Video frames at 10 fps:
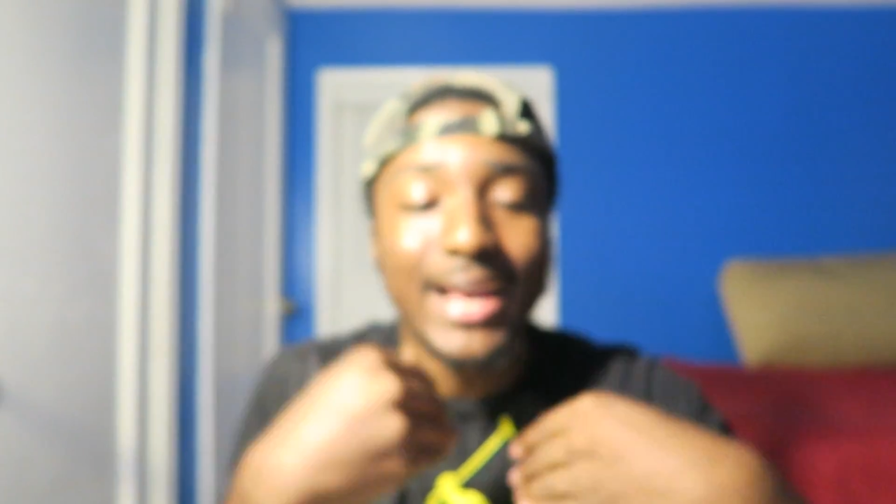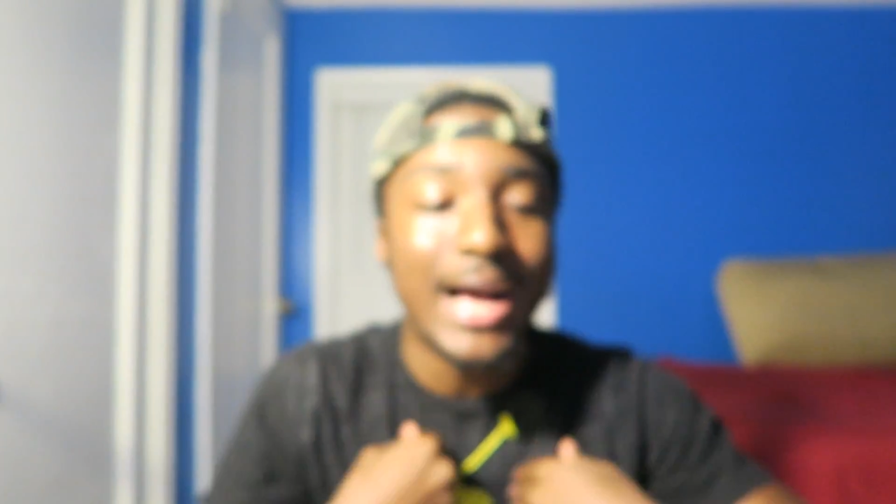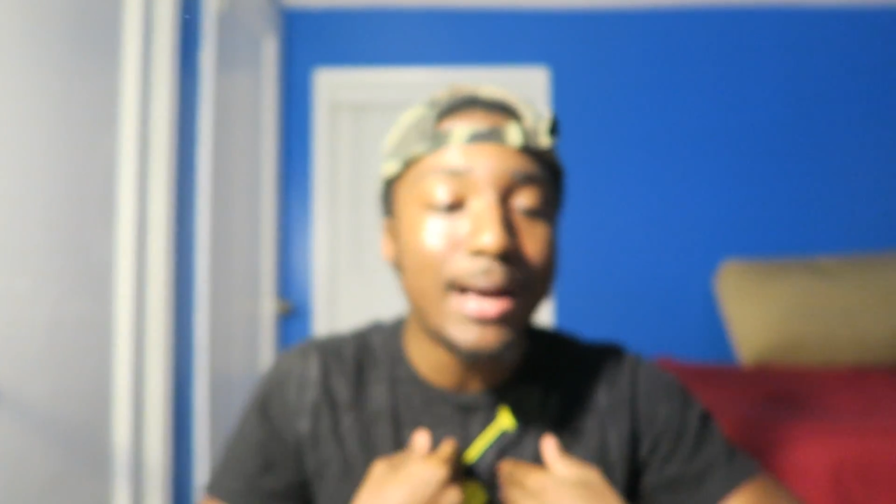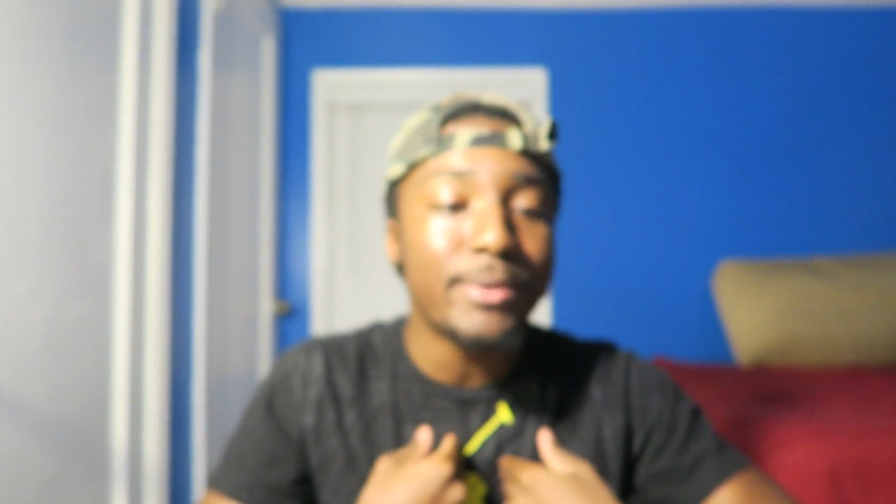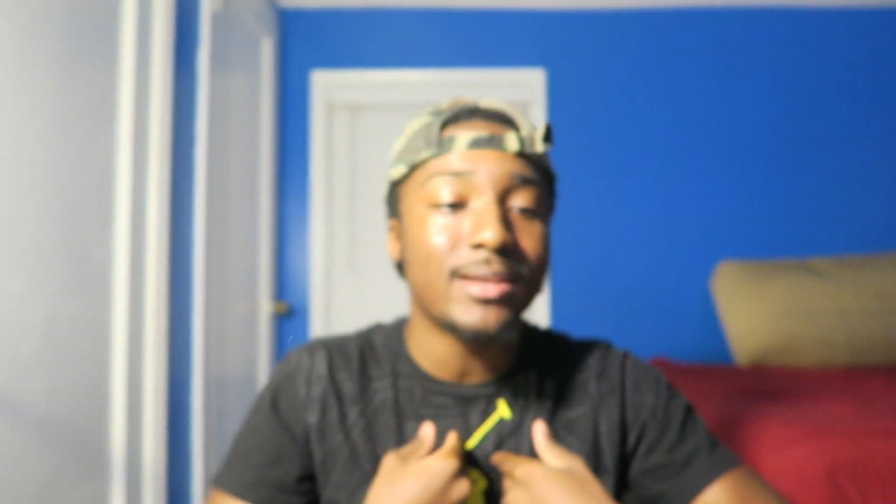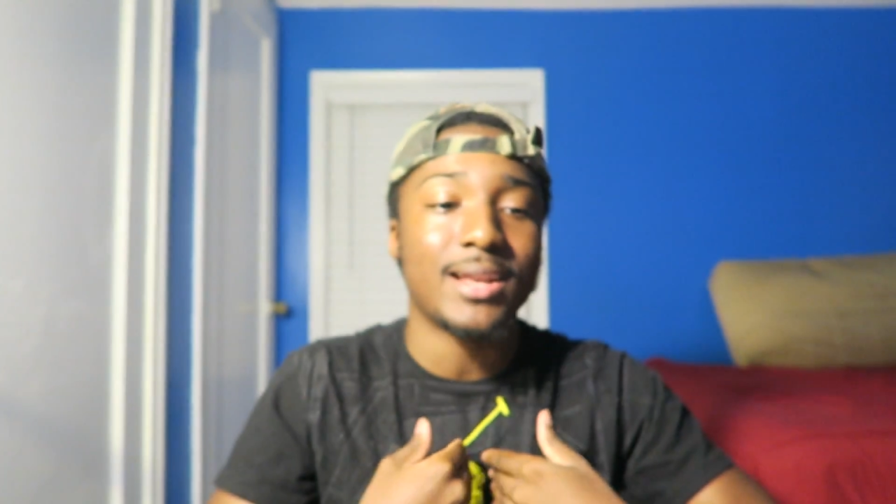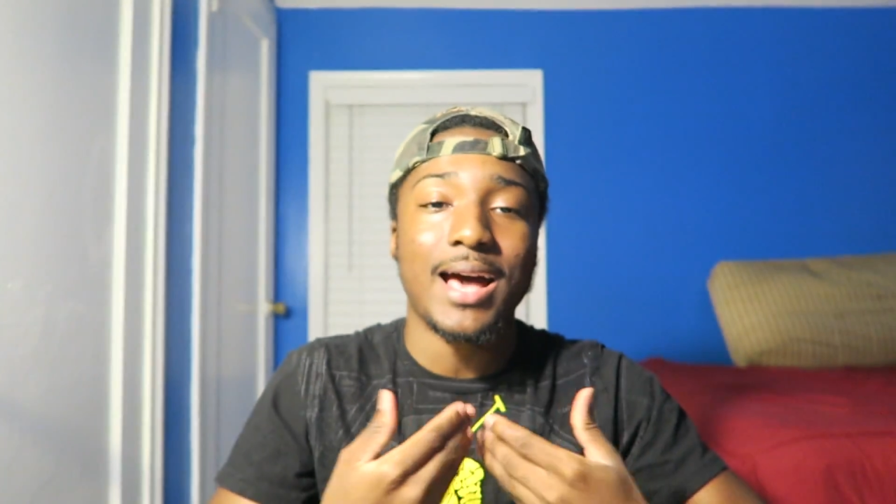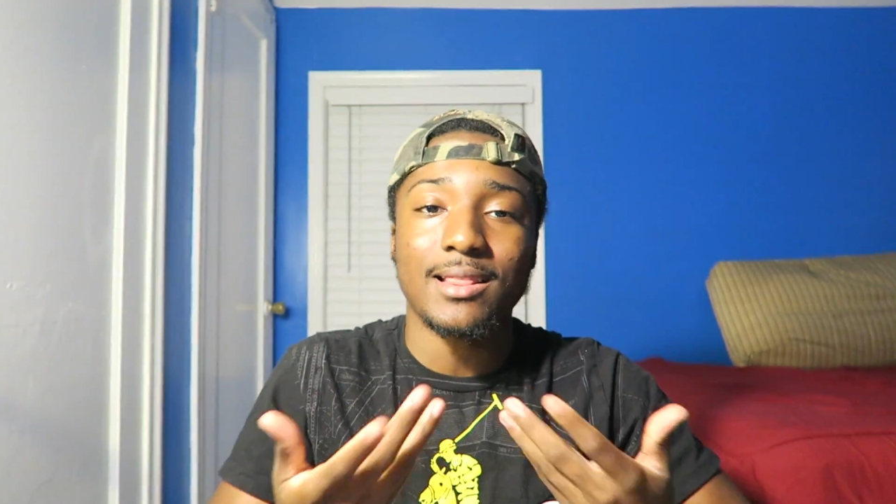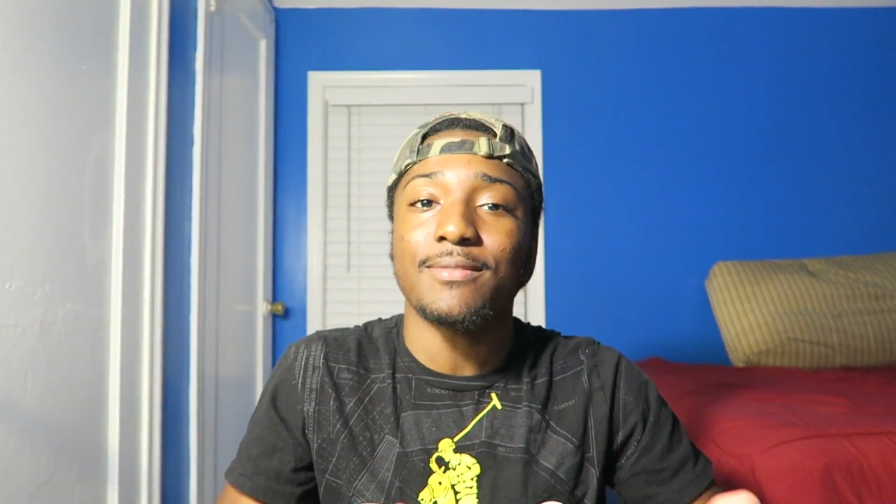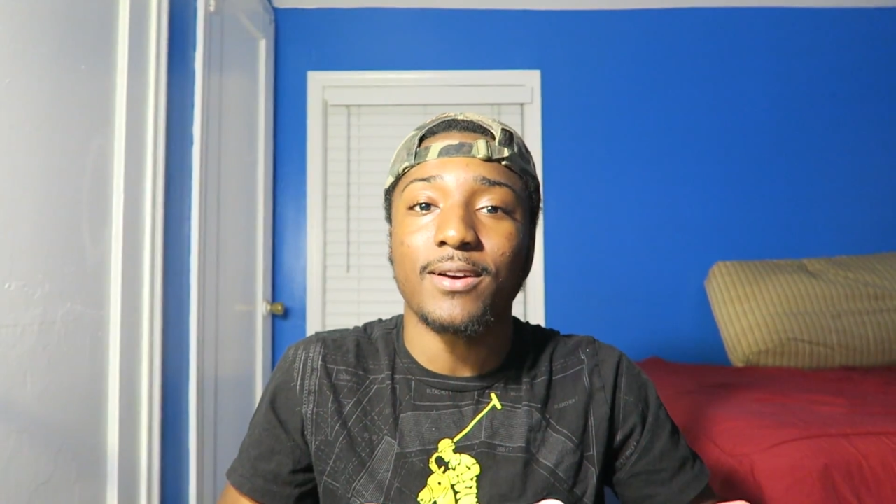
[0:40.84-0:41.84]
comment,
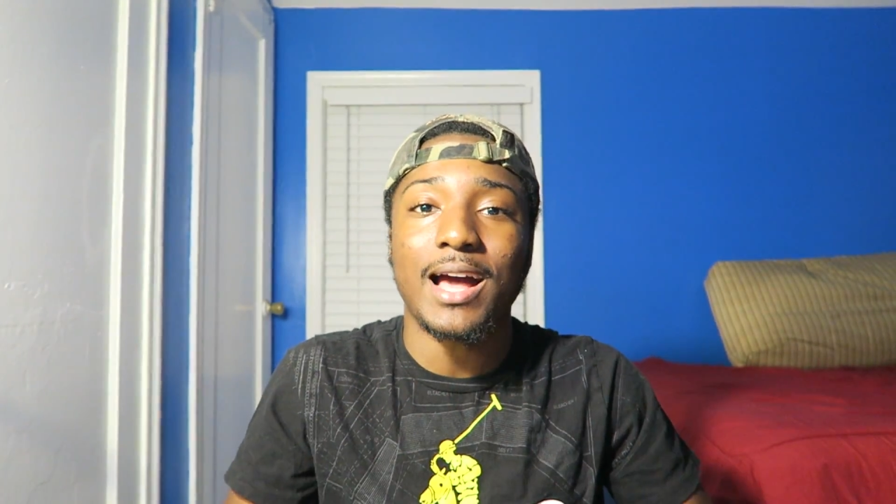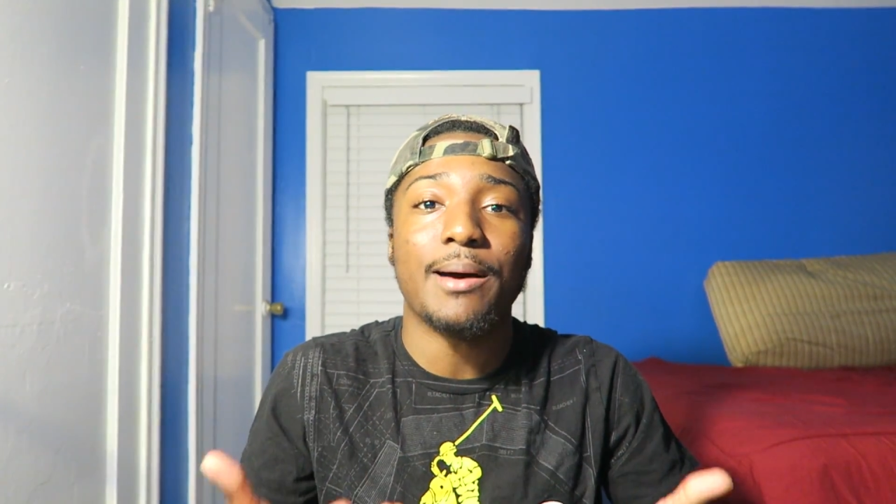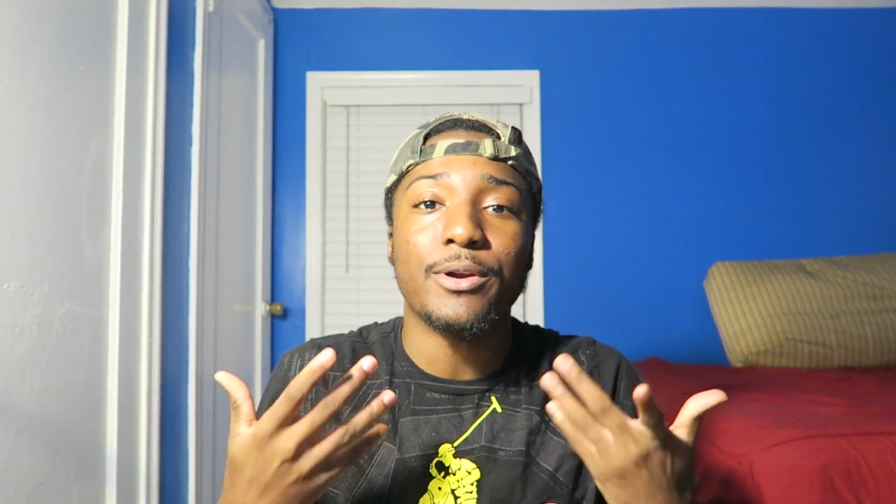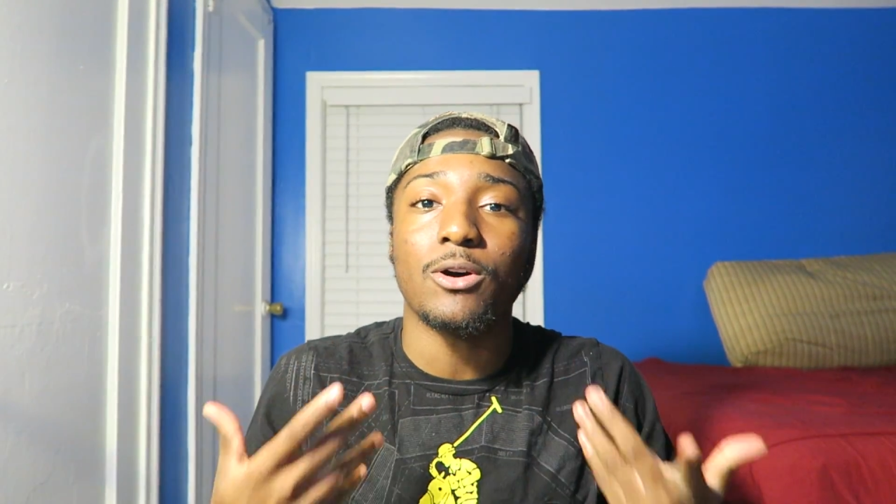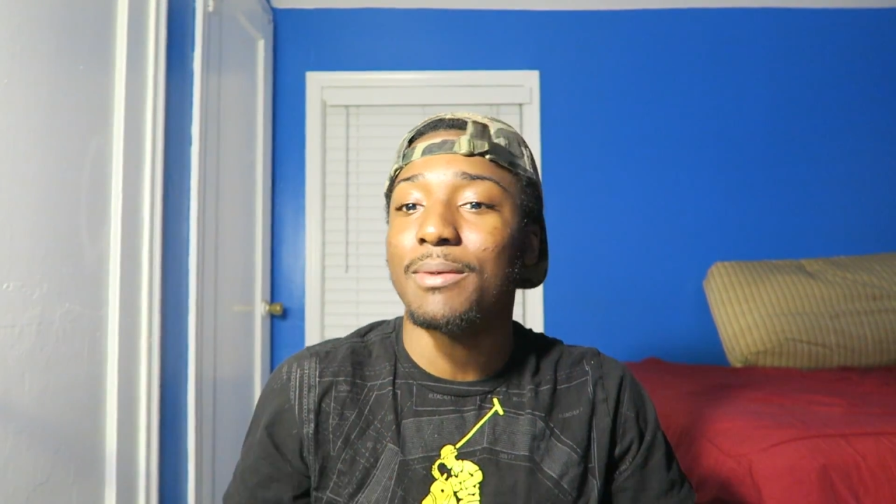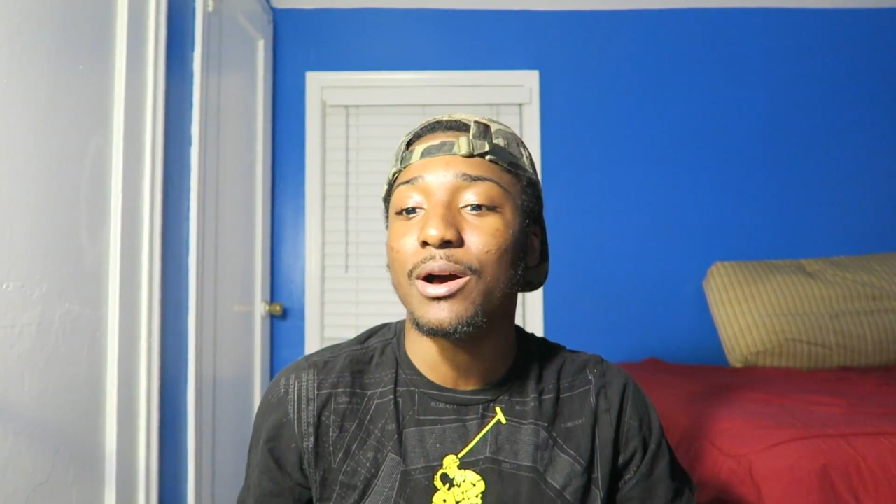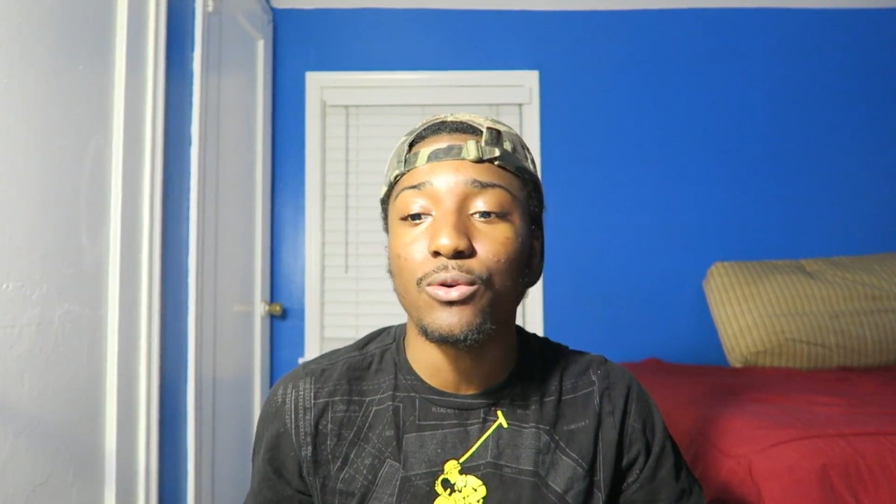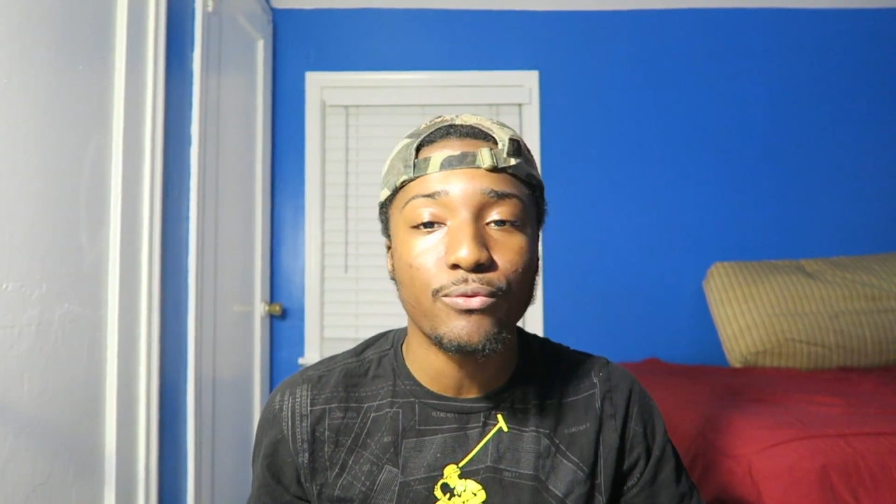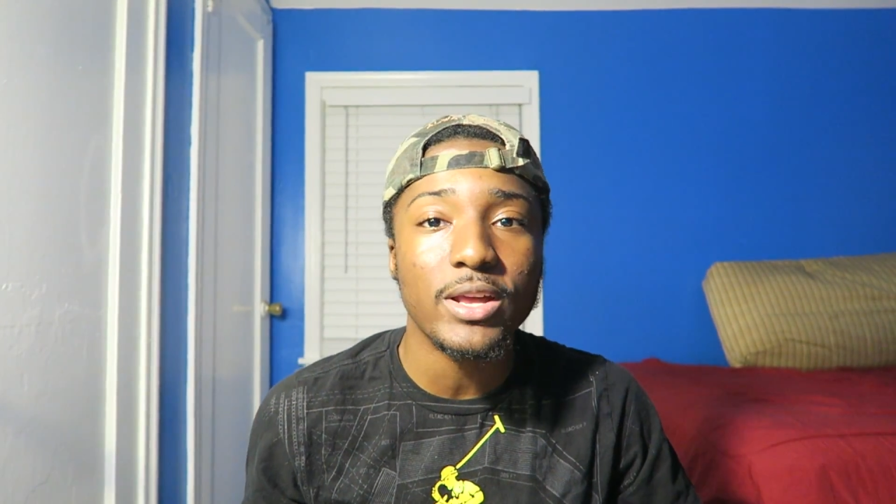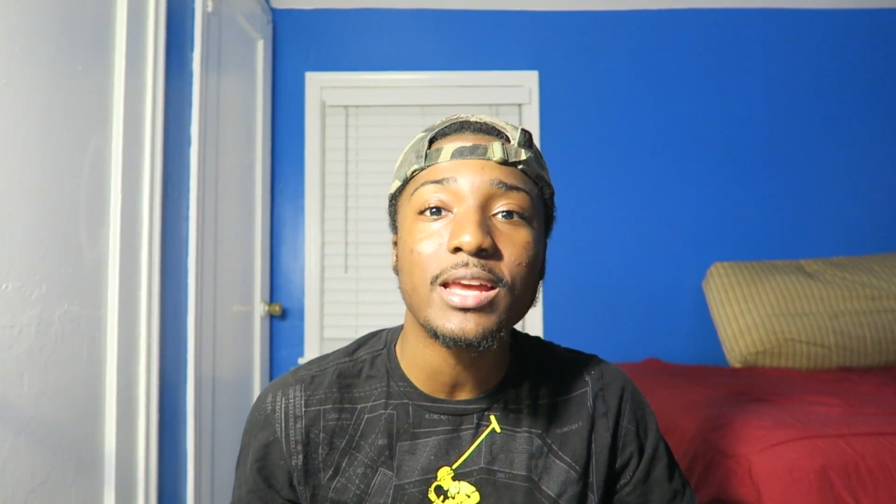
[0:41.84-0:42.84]
I left a comment on my
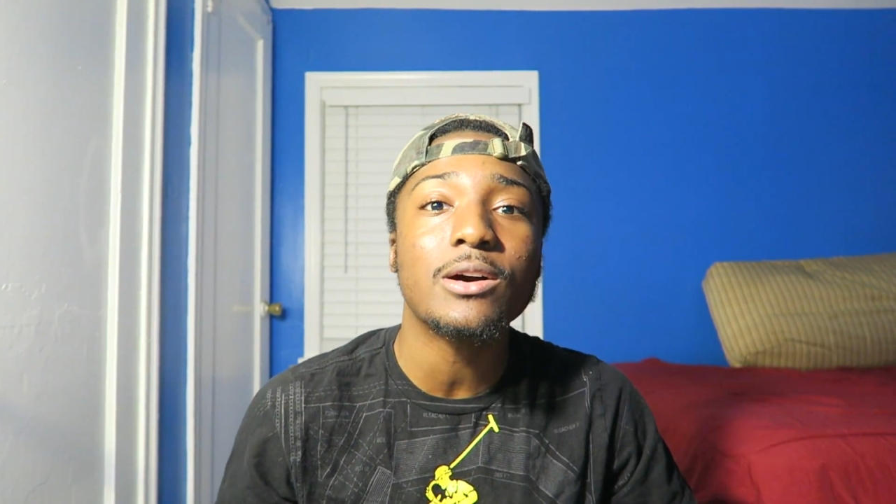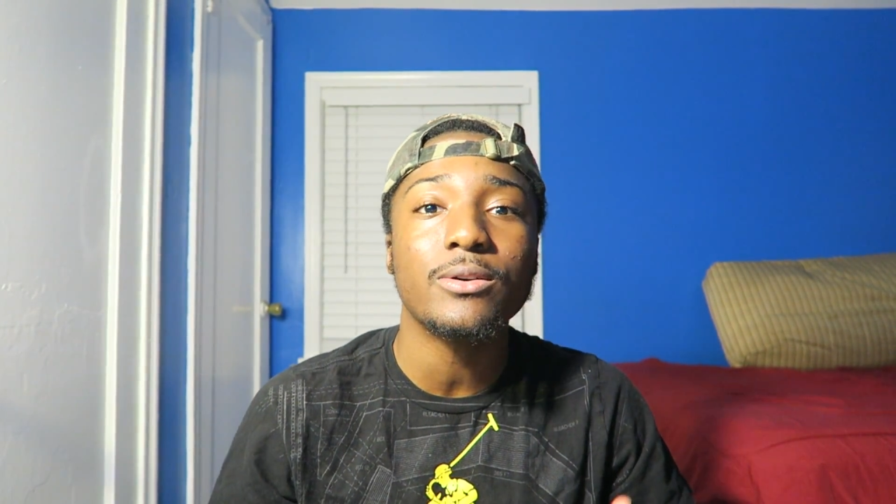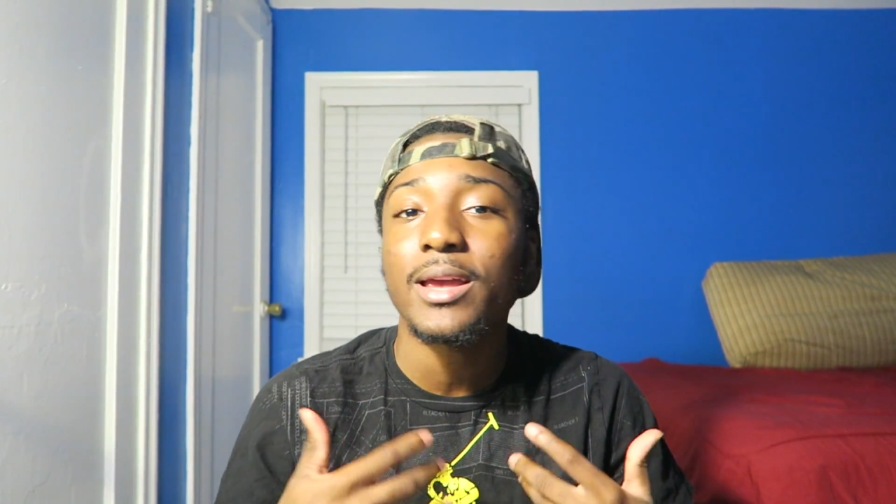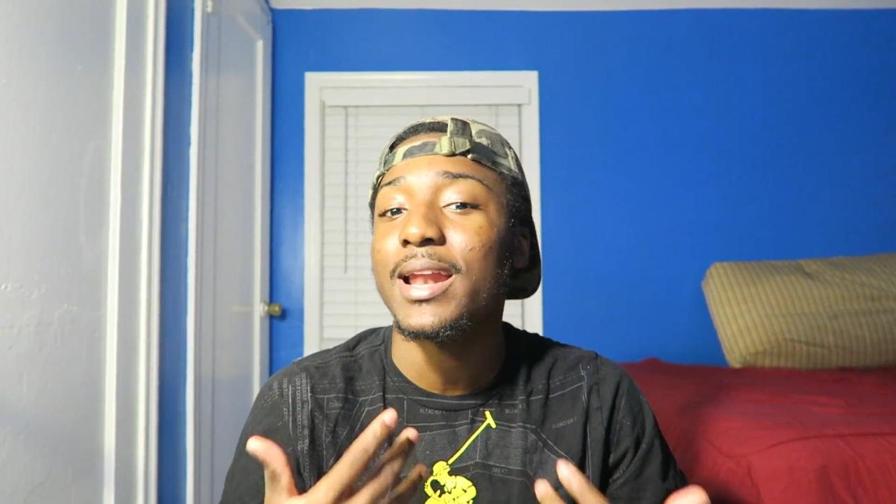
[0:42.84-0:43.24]
own video